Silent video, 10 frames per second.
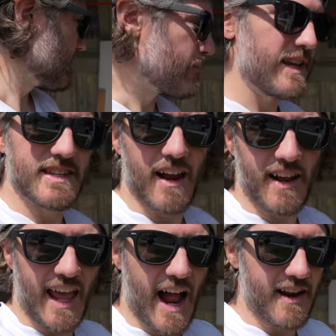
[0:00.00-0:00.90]
based out
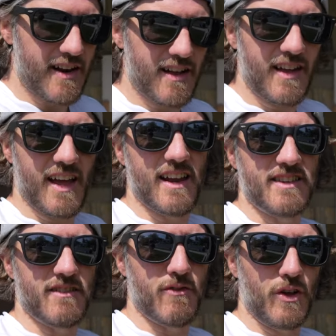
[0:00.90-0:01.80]
of Canada, and
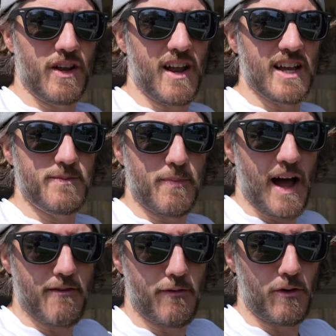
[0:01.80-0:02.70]
it's a really nice
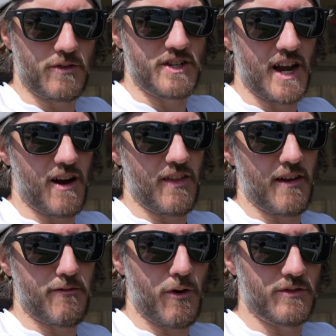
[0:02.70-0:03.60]
bifold chair
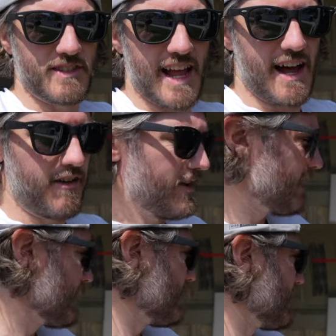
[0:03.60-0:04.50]
that folds down,
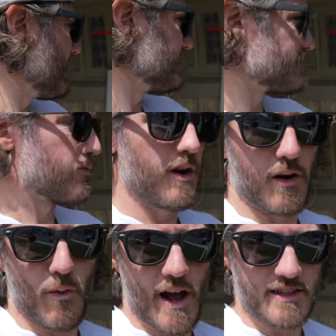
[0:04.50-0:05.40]
and this is
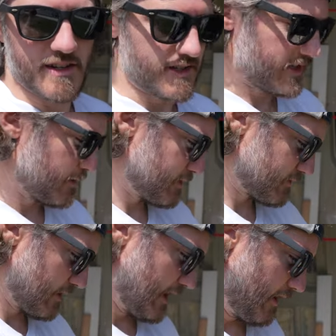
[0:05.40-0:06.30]
where Wyatt's gonna sleep
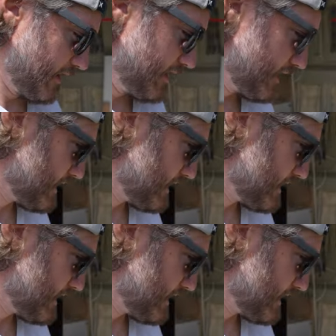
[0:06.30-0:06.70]
as well.